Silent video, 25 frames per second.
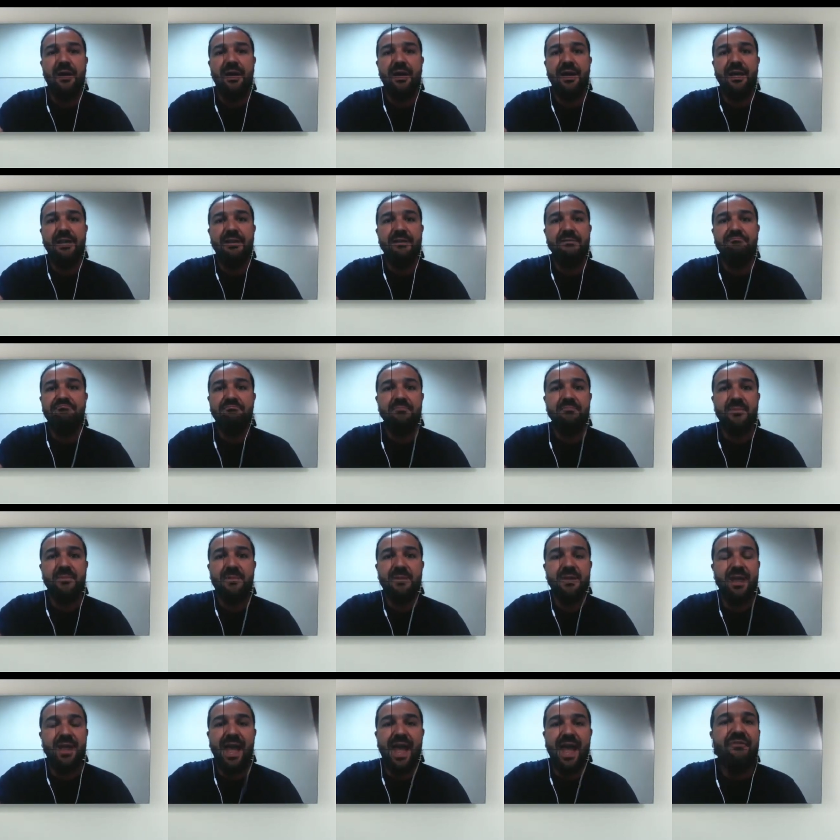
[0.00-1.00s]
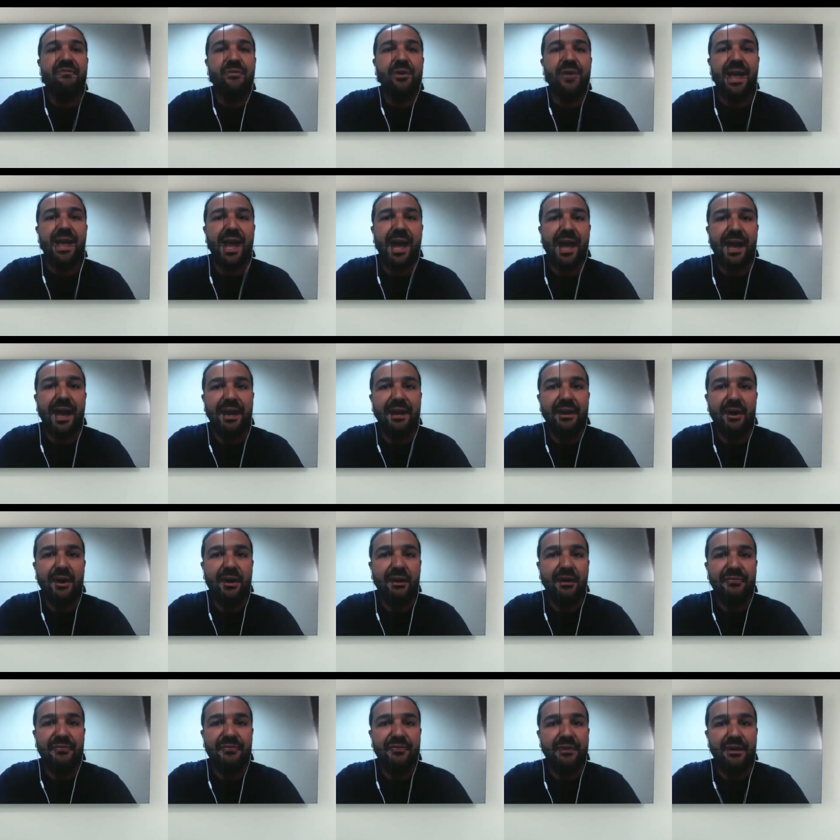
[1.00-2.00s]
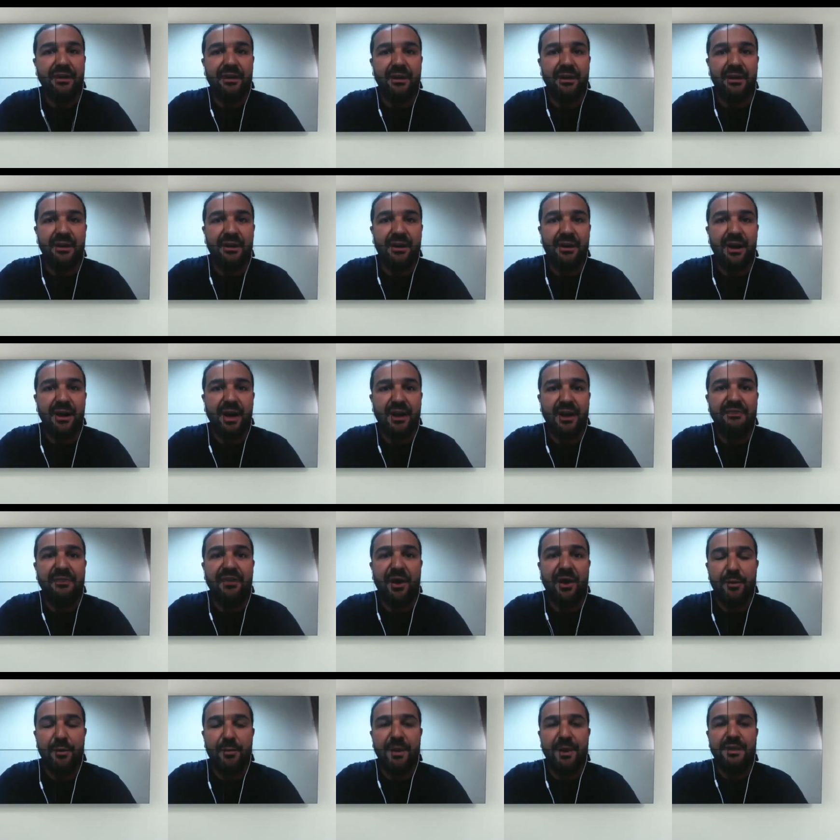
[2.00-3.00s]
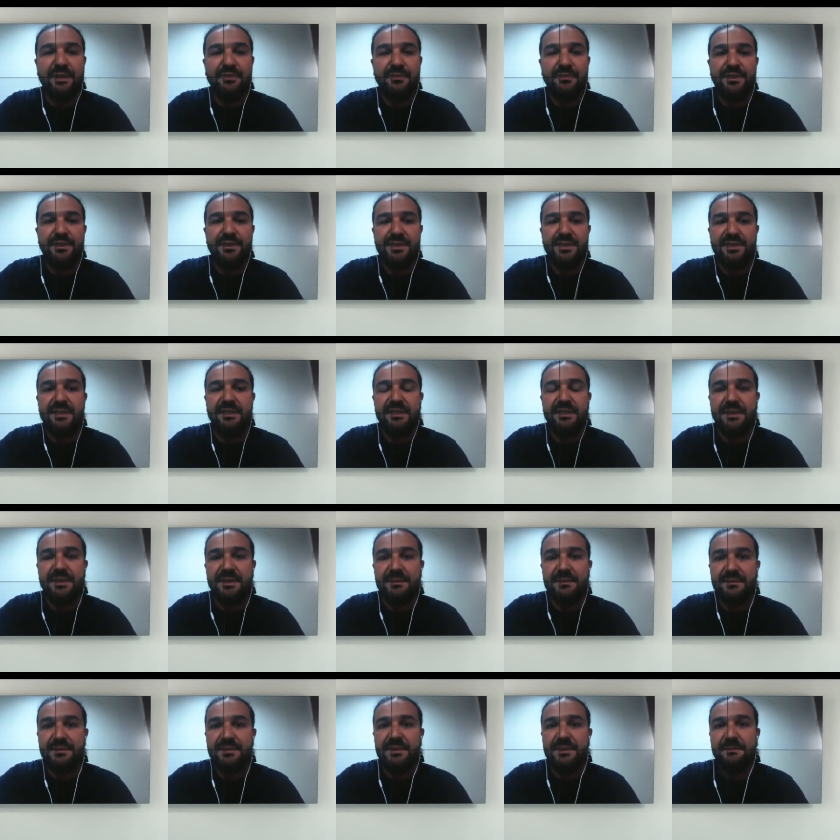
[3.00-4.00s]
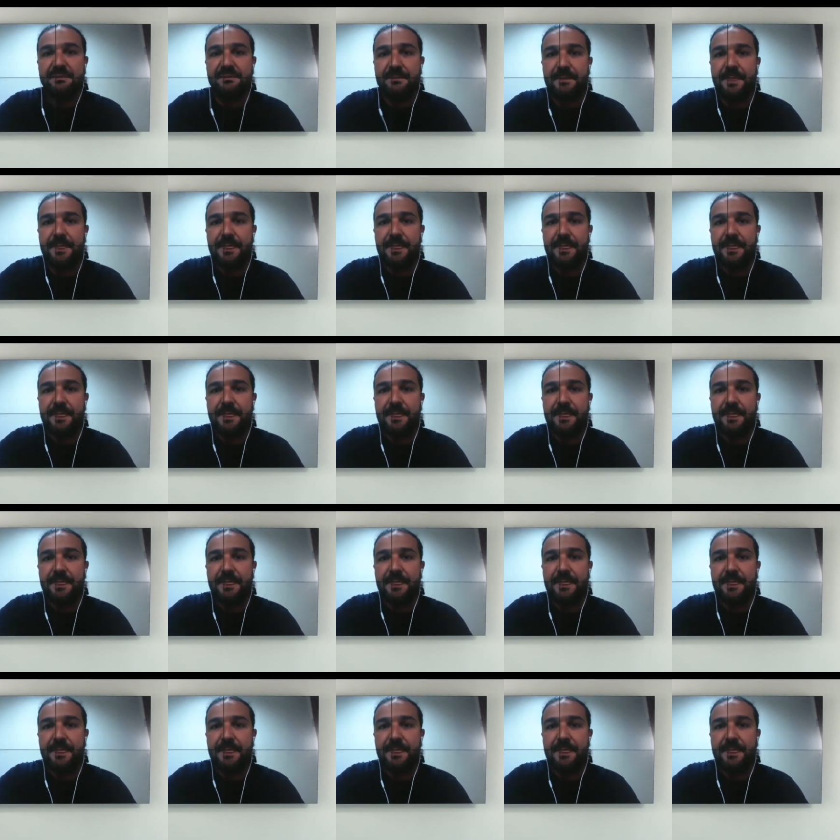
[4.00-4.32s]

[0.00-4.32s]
in every kind of environment with these systems.